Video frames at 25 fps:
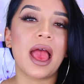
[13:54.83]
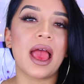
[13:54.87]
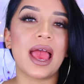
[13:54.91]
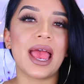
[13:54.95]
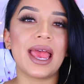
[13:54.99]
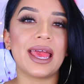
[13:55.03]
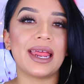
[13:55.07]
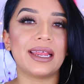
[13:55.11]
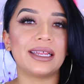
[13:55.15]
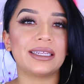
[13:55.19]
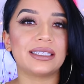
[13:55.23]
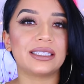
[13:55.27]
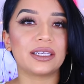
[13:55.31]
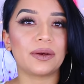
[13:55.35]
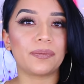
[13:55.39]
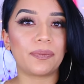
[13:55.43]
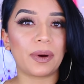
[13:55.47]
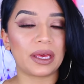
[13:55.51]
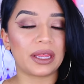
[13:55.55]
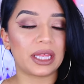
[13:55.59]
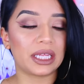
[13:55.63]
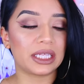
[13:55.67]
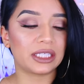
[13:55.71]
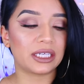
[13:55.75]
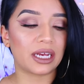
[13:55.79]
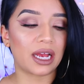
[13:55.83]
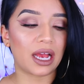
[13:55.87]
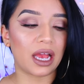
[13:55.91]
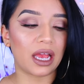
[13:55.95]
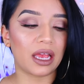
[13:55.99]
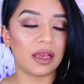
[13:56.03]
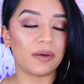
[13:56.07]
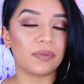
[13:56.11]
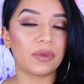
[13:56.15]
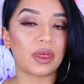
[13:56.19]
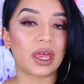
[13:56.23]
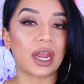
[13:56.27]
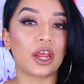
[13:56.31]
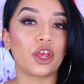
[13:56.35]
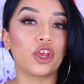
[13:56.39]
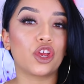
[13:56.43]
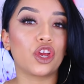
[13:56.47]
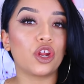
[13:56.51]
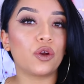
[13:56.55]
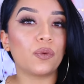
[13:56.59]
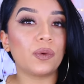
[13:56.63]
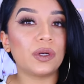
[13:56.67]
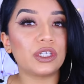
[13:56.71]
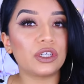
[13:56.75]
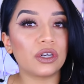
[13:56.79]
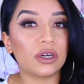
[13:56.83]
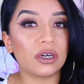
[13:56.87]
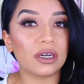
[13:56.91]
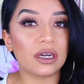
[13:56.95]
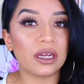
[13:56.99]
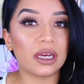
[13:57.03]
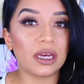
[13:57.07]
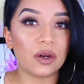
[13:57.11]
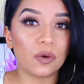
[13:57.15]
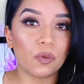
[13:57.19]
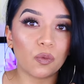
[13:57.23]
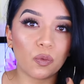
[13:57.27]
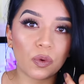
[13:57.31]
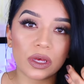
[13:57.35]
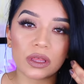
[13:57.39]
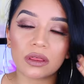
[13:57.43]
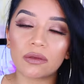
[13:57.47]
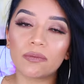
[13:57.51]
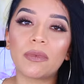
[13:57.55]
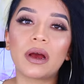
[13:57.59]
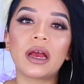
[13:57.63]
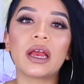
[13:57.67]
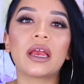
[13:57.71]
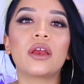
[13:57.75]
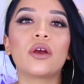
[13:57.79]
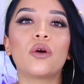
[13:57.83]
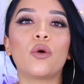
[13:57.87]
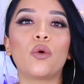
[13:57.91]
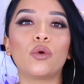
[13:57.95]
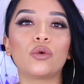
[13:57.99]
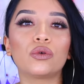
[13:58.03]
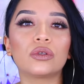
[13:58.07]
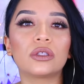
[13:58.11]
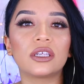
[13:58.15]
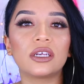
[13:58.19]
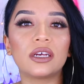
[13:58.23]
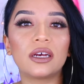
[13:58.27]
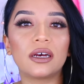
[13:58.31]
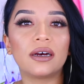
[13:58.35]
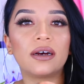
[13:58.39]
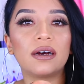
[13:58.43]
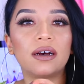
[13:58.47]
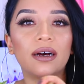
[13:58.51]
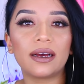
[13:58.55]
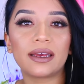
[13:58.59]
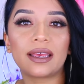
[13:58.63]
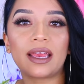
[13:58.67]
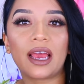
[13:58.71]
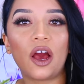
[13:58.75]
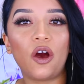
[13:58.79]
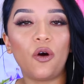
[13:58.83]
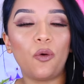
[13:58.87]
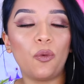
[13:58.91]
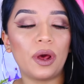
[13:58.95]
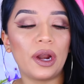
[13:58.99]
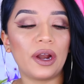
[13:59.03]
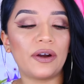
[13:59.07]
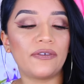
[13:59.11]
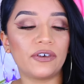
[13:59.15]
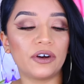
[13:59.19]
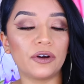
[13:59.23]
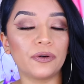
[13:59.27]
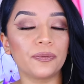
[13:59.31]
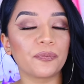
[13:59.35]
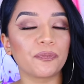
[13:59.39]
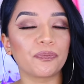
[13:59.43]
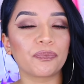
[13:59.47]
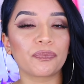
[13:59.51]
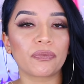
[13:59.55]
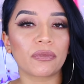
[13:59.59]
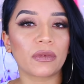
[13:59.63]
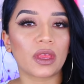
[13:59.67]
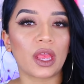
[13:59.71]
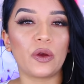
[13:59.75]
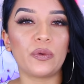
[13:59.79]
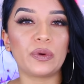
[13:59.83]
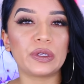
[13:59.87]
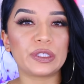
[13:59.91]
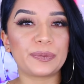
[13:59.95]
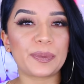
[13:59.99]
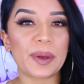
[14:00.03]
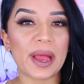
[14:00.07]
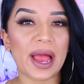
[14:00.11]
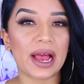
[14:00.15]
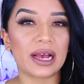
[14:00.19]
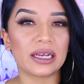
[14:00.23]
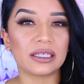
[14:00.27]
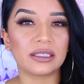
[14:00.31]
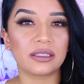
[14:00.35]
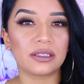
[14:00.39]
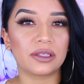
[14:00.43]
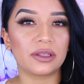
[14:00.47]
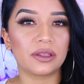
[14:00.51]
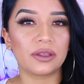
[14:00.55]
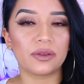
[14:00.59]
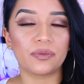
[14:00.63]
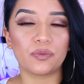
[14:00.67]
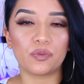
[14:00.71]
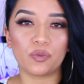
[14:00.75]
And by the time that I could return it with my Ulta account, whatever, it was past,